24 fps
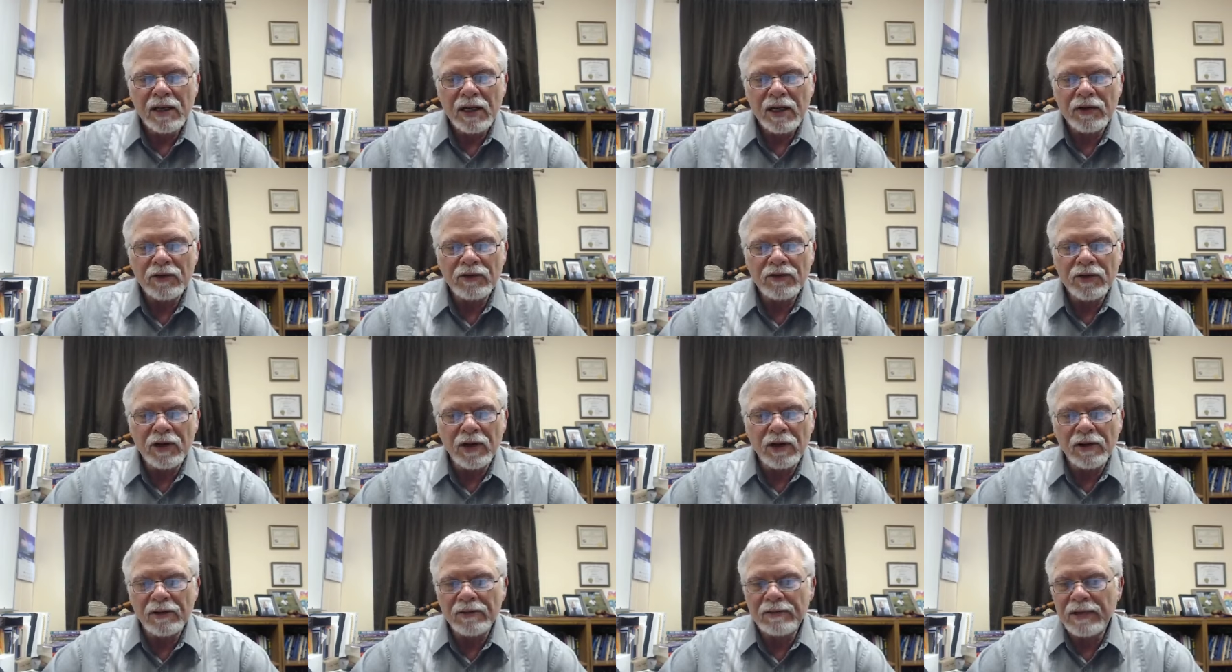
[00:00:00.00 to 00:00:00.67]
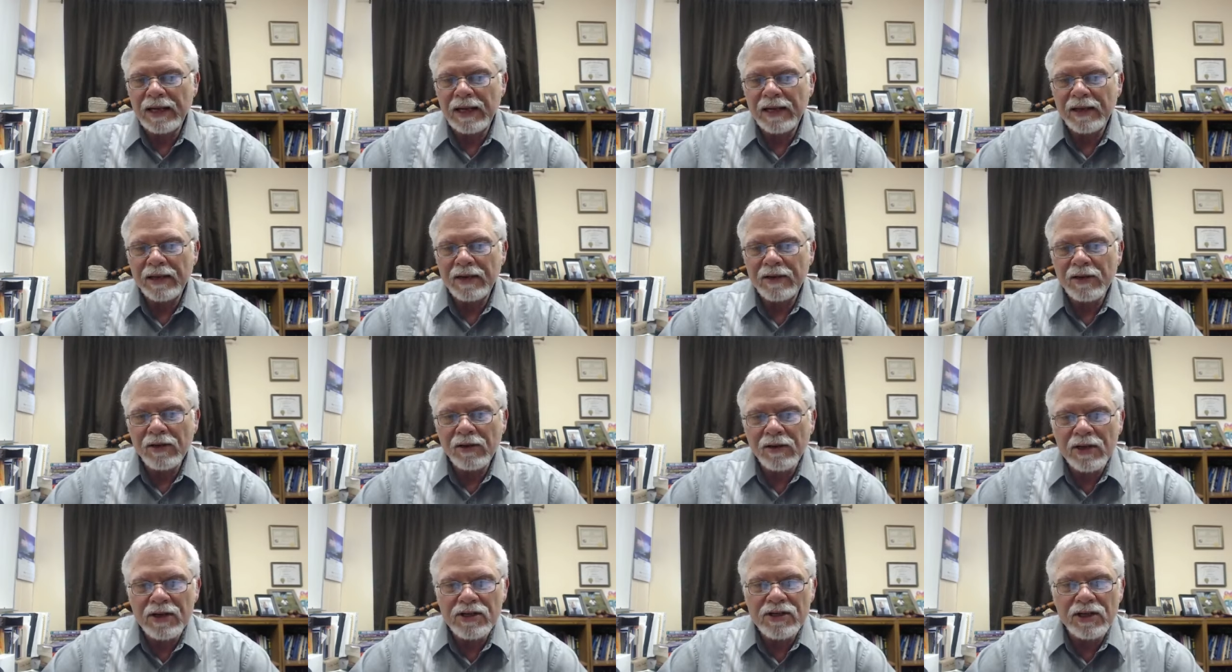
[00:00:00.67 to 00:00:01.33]
And so I
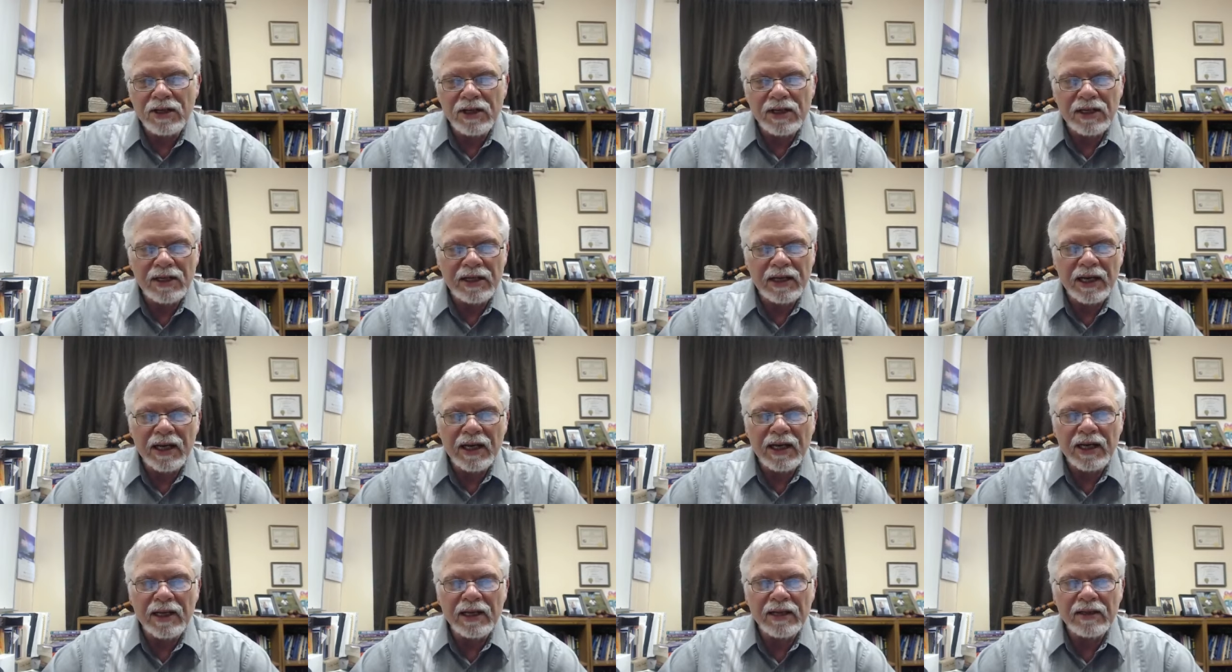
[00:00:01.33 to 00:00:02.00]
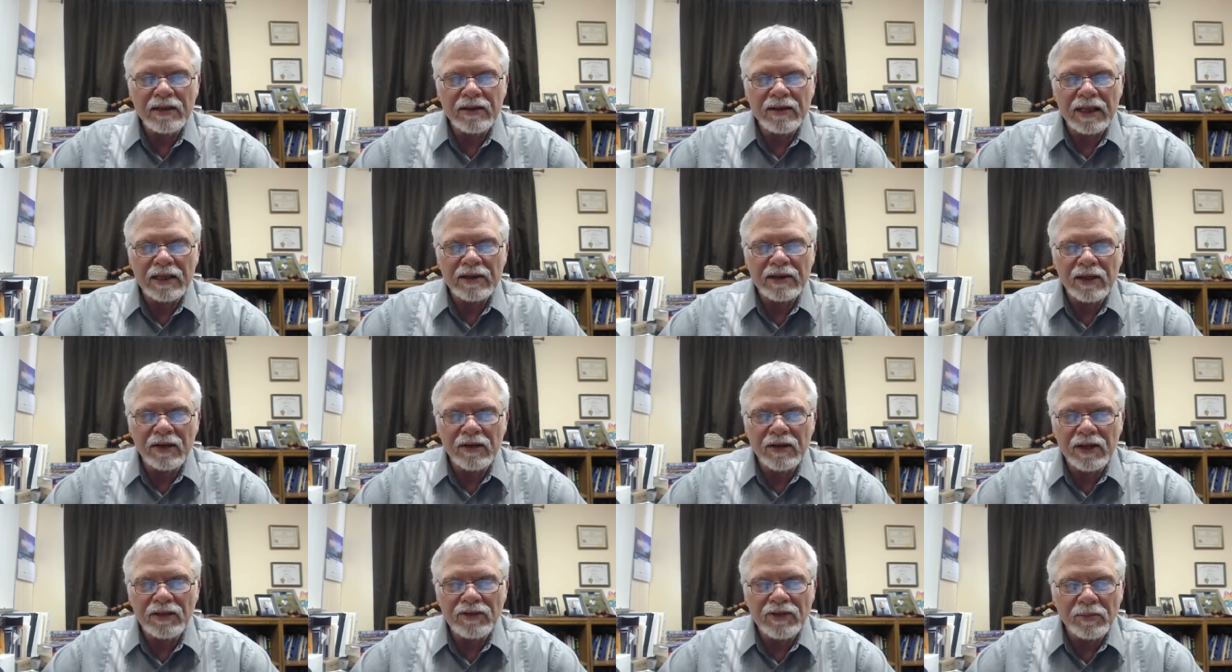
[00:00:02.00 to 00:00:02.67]
encourage you today that
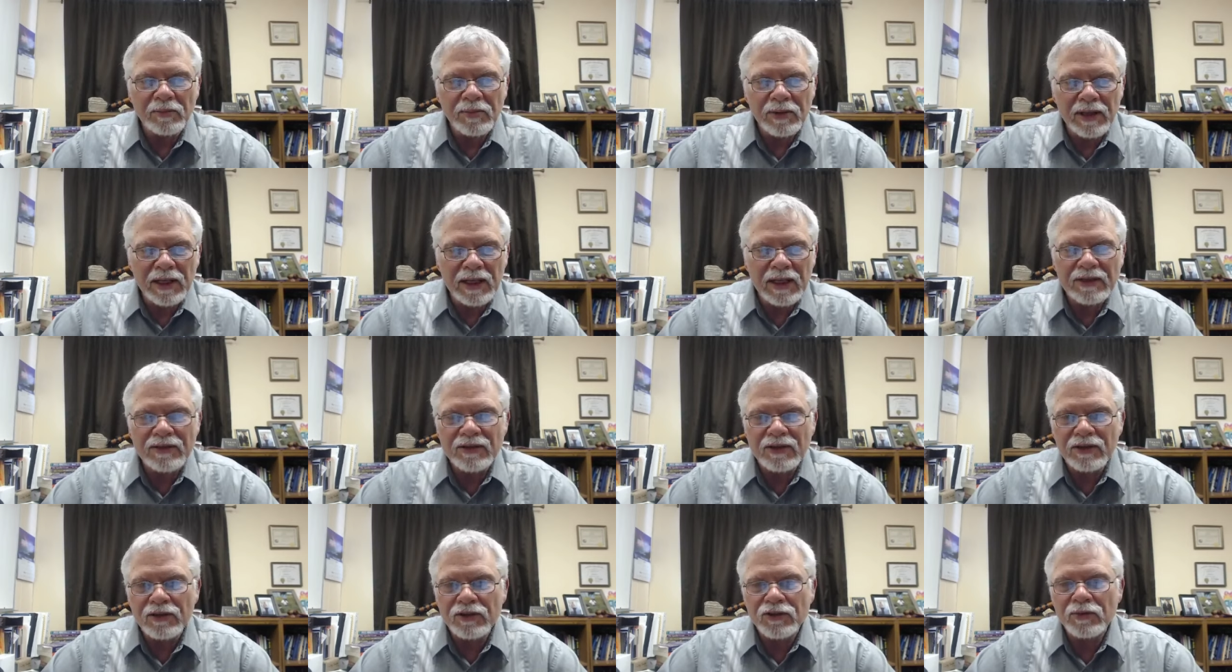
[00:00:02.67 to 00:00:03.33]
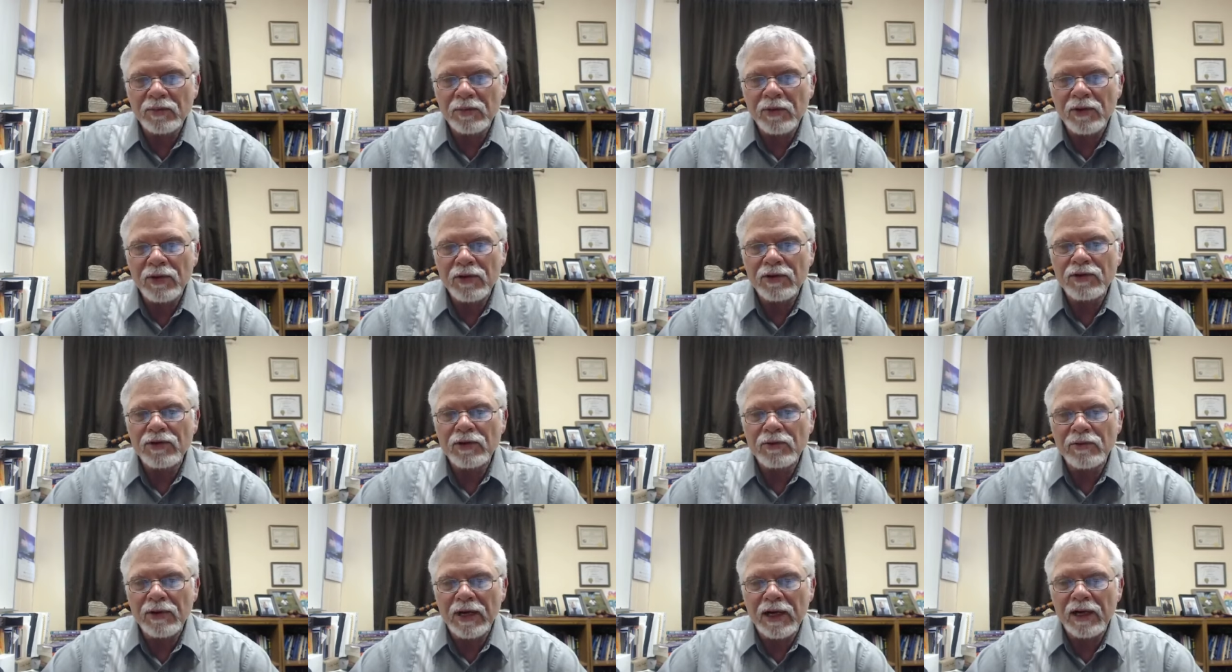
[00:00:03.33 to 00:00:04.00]
there is a place in the
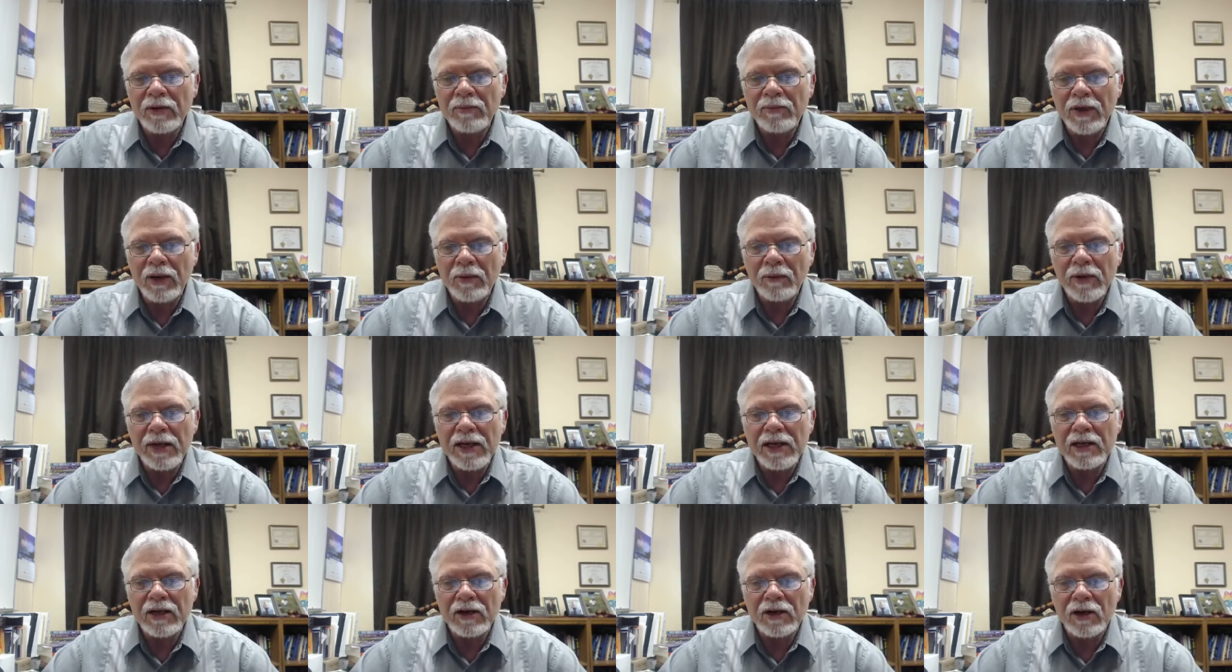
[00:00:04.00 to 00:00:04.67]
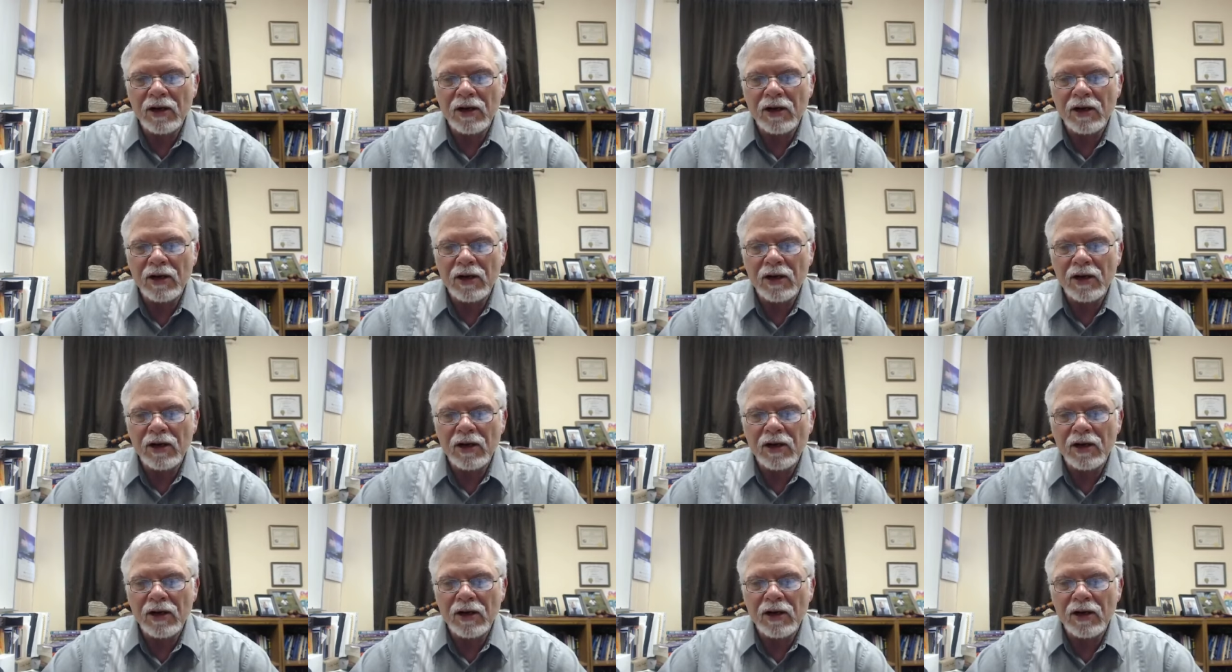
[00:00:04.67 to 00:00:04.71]
spiritual realm that we can